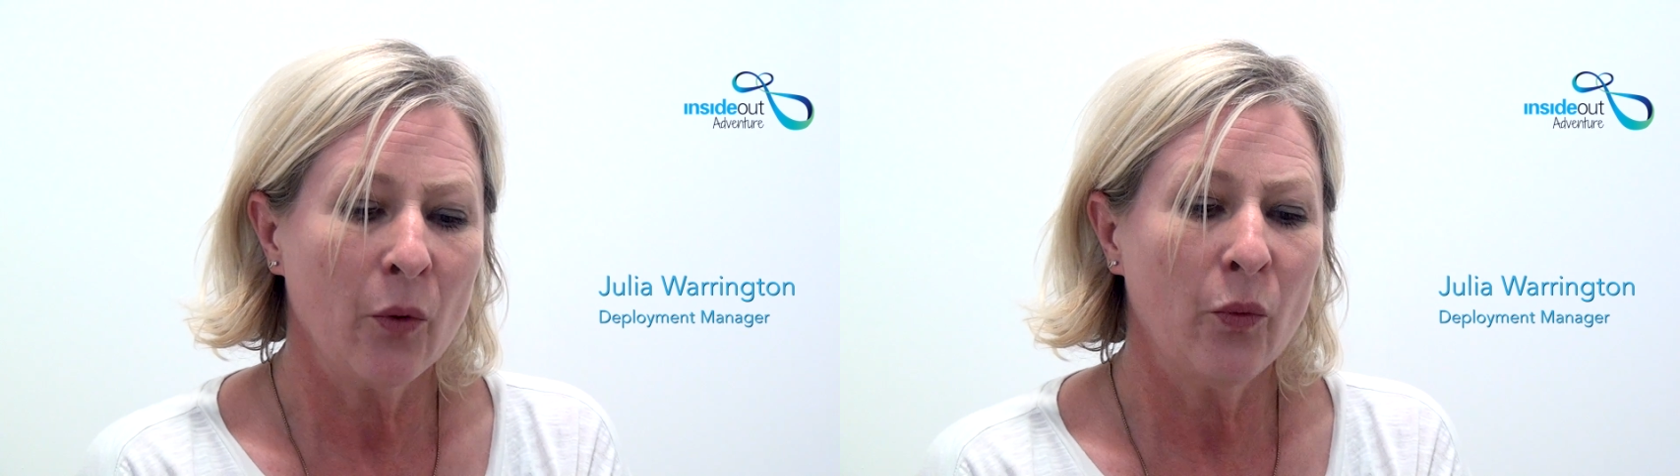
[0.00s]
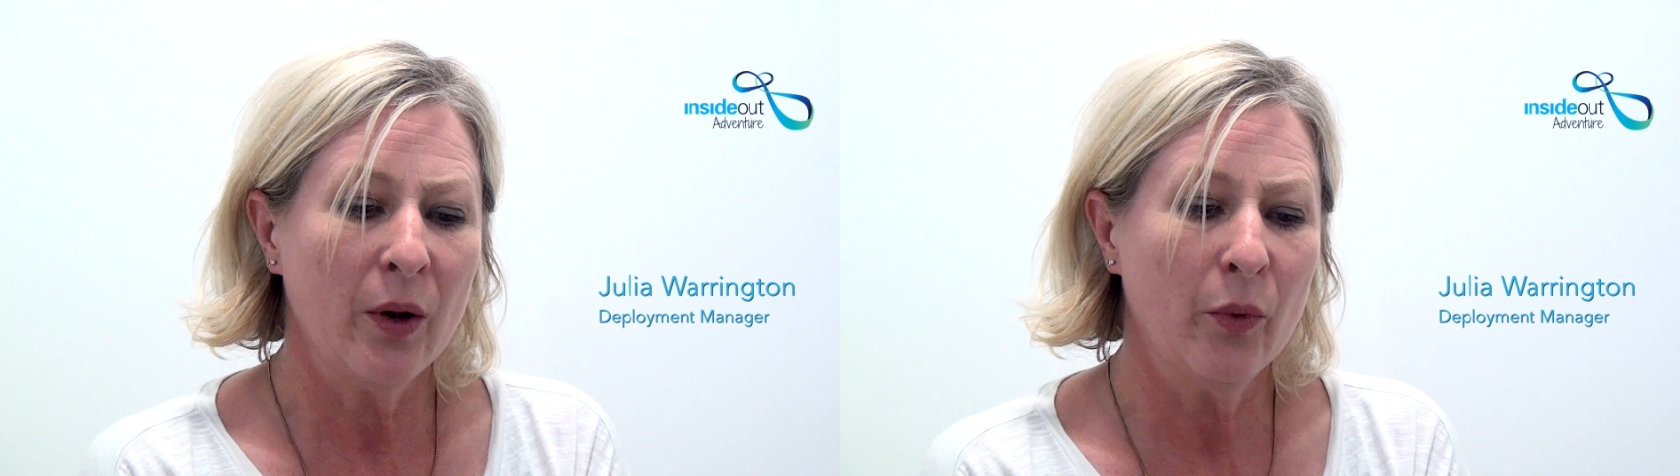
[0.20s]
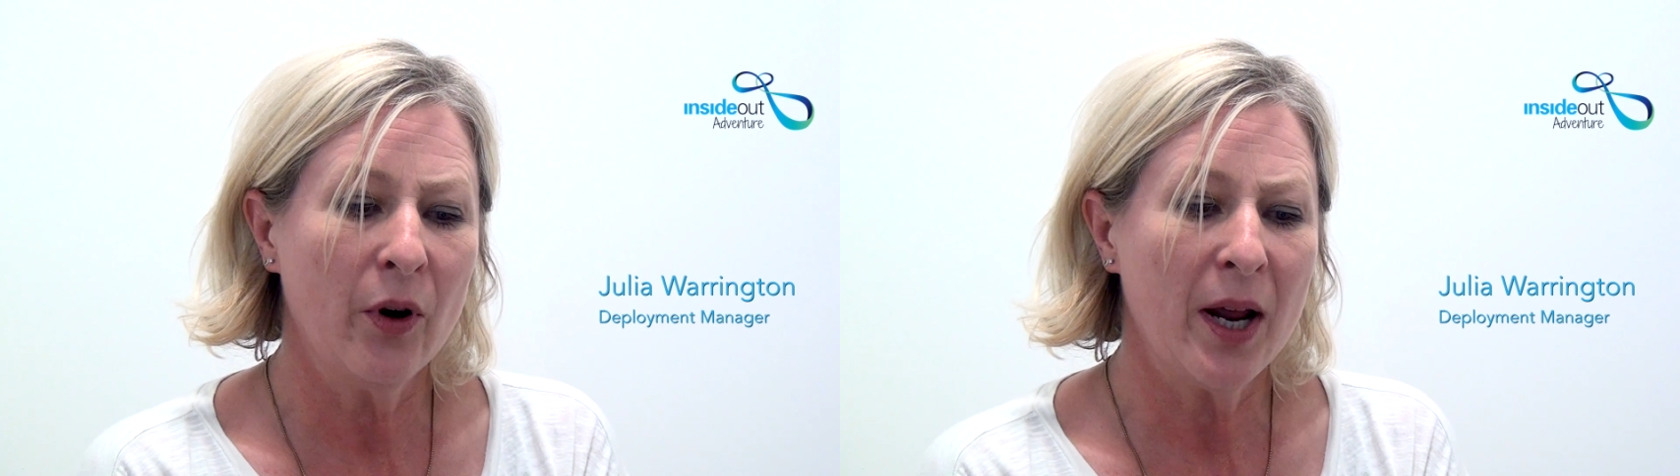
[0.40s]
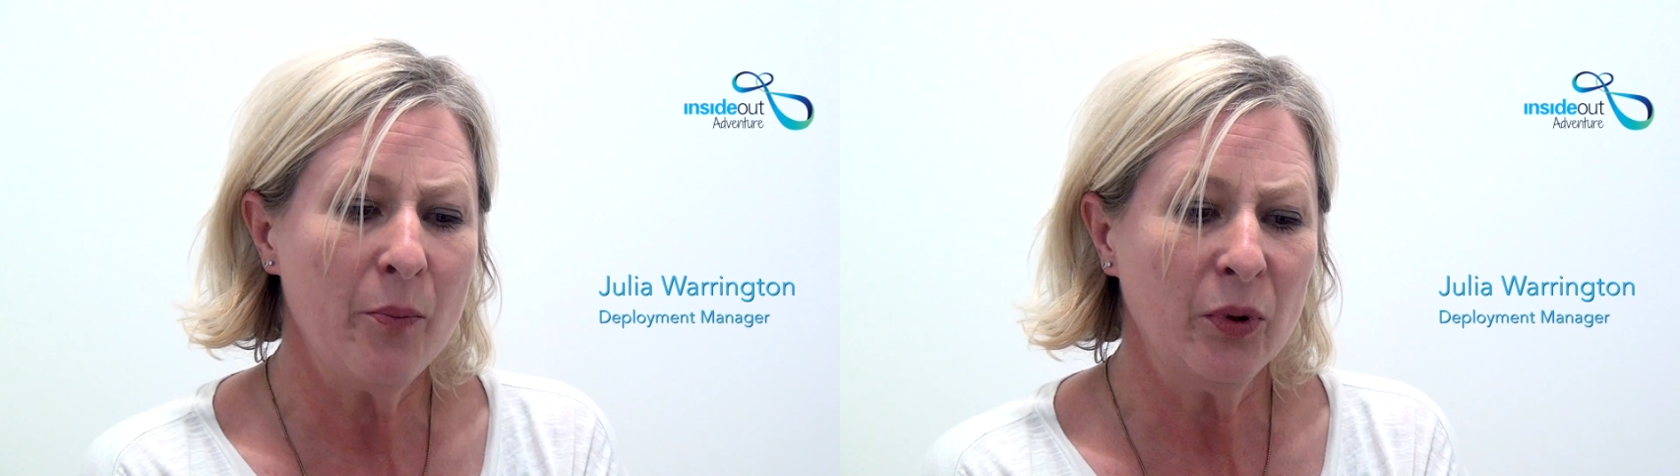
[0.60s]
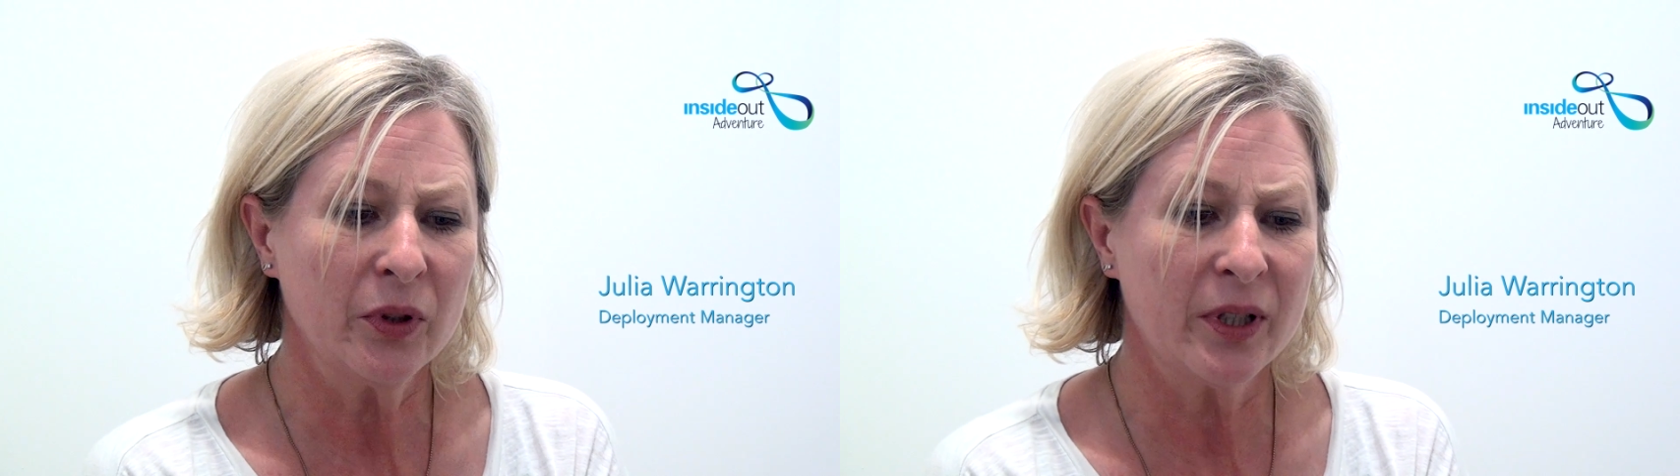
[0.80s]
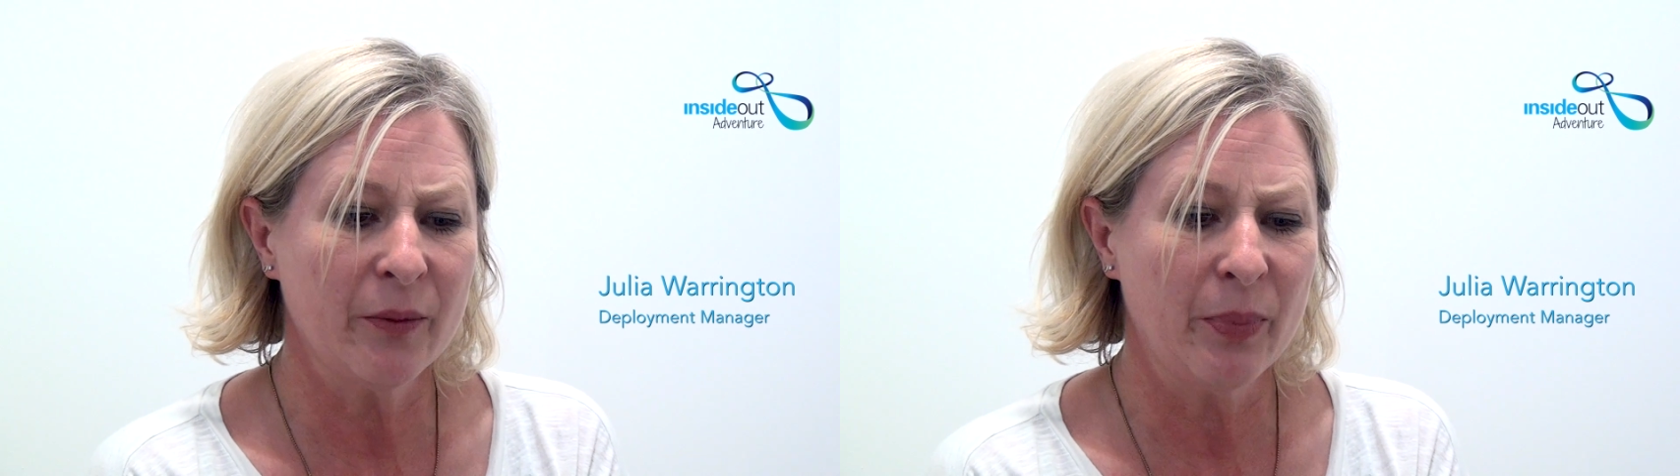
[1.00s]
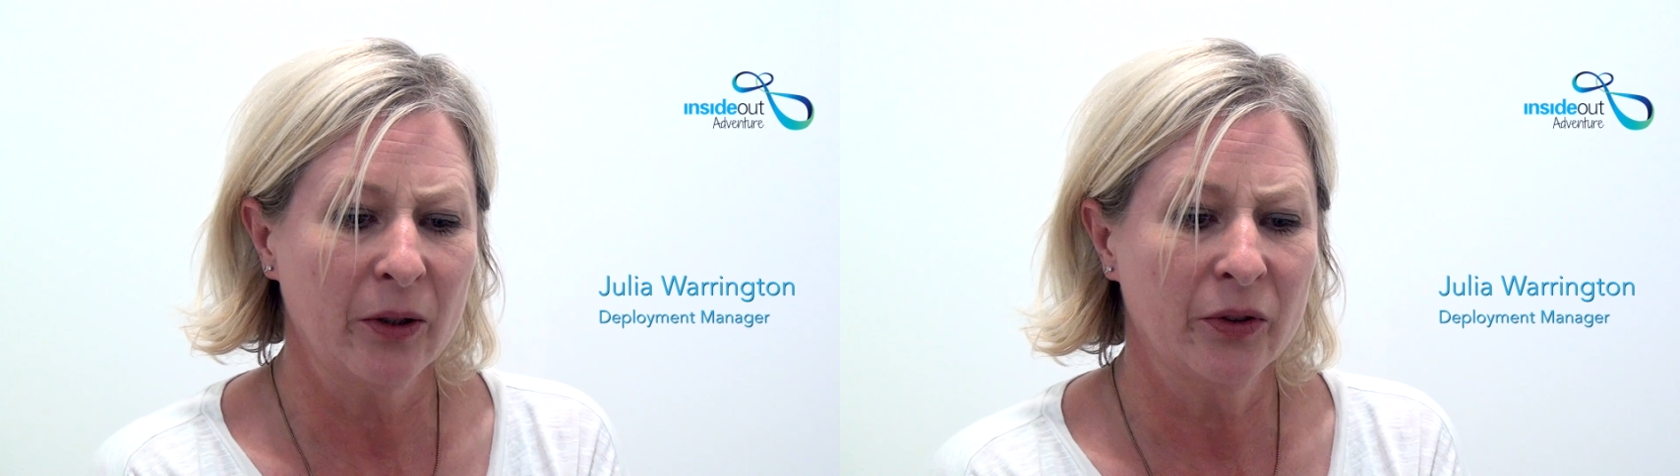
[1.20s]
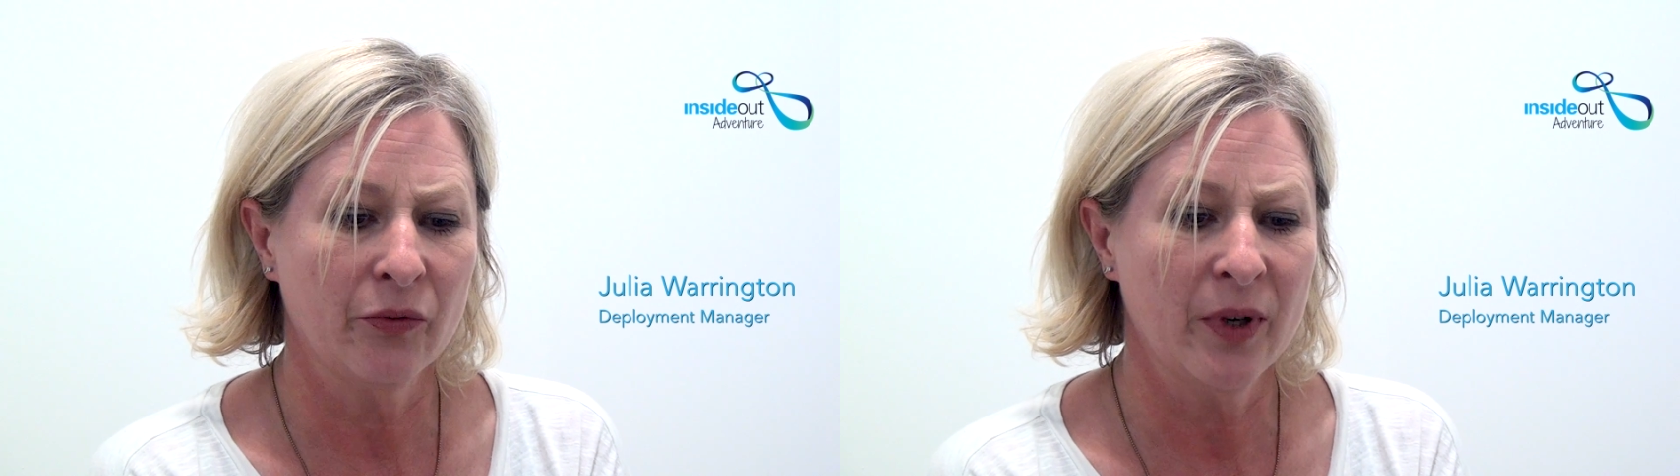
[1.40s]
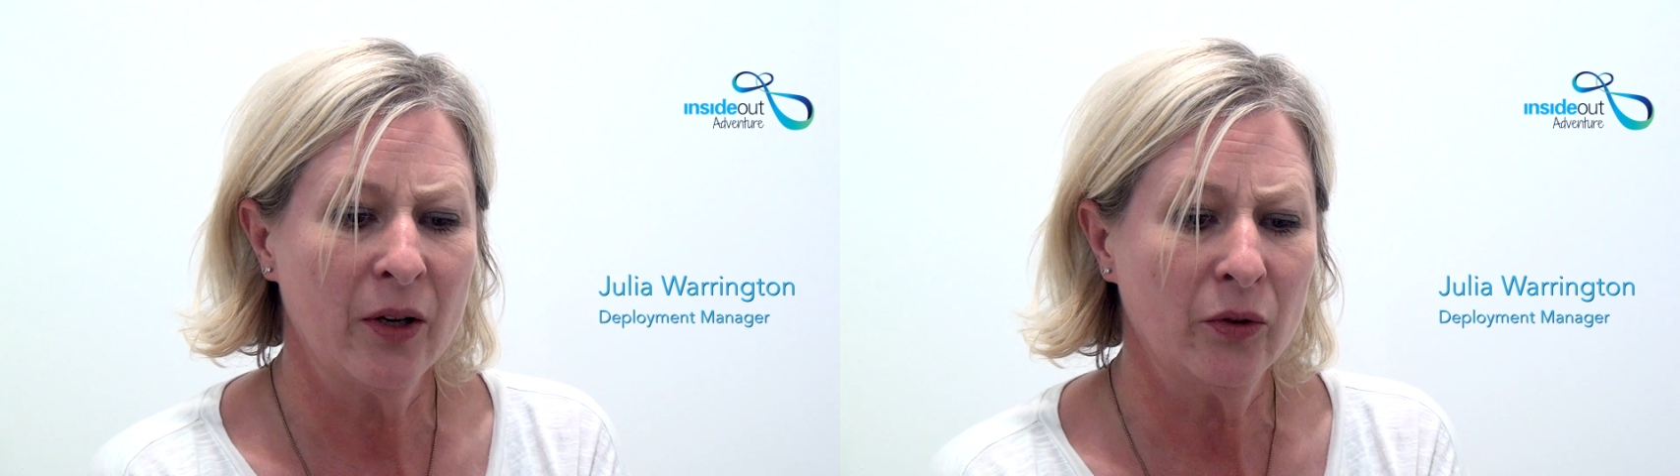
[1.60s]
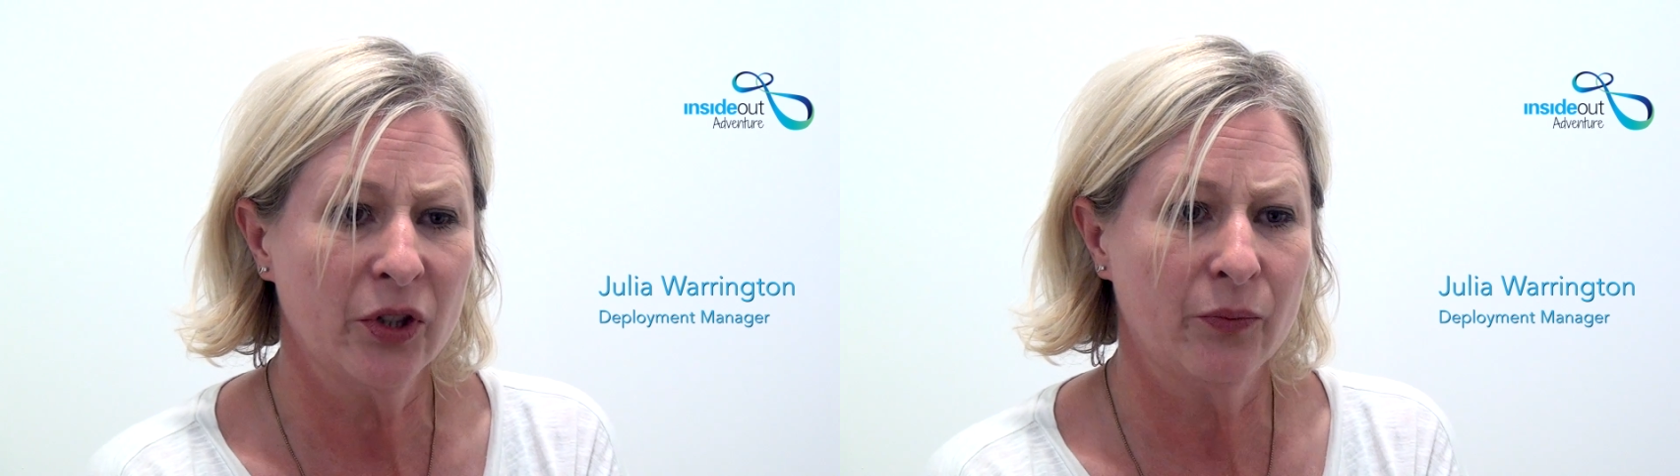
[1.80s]
we were able to build a
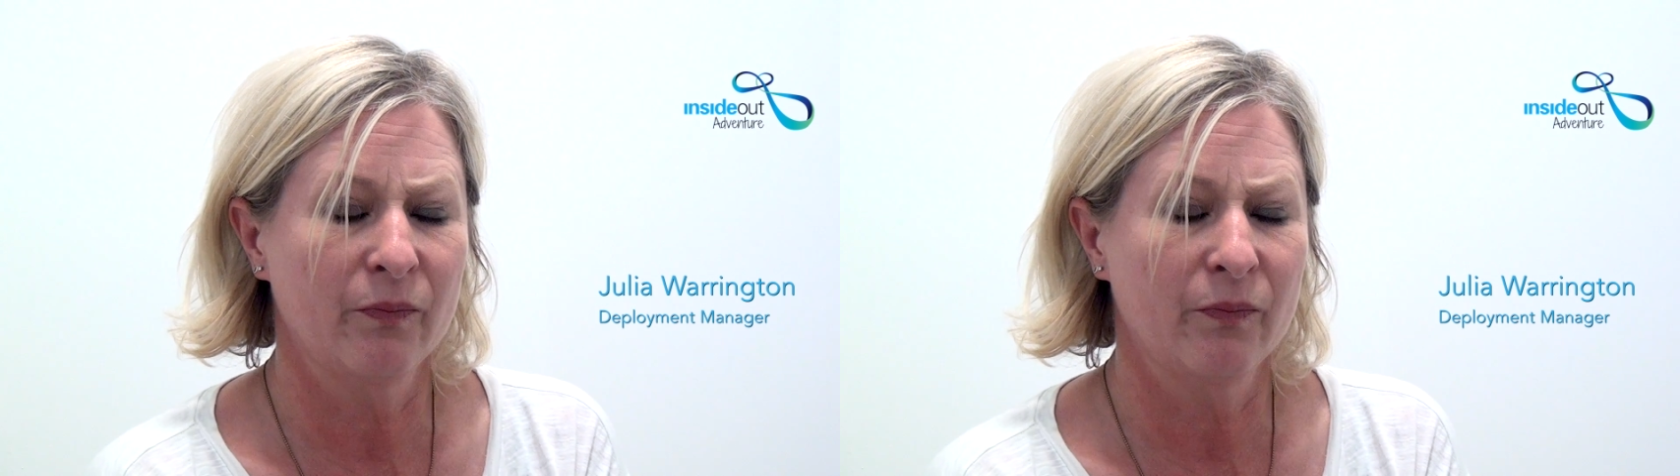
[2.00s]
real